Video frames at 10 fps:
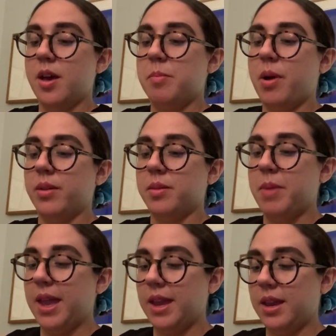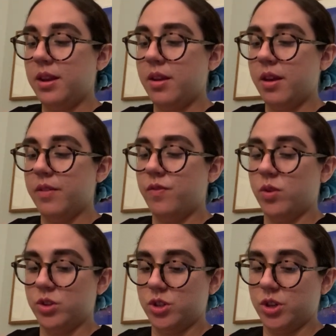upon the pain of
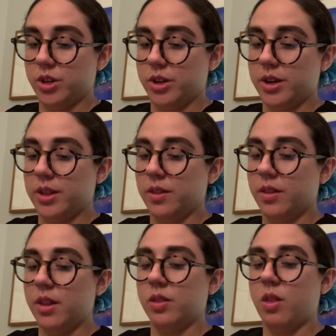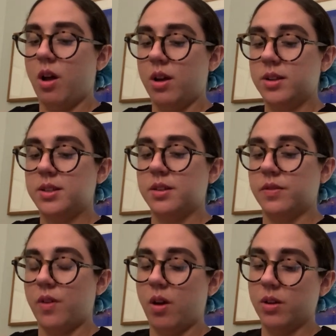forfeiture and loss
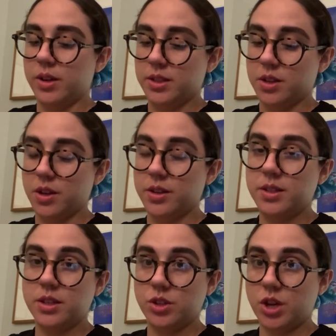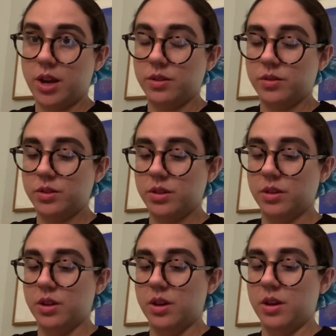of all his goods and chattels.
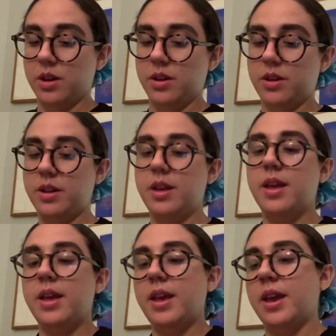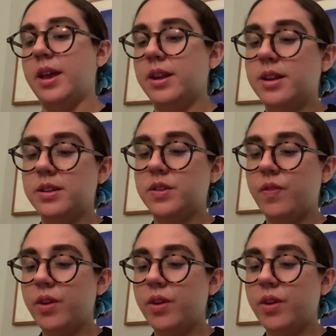And it is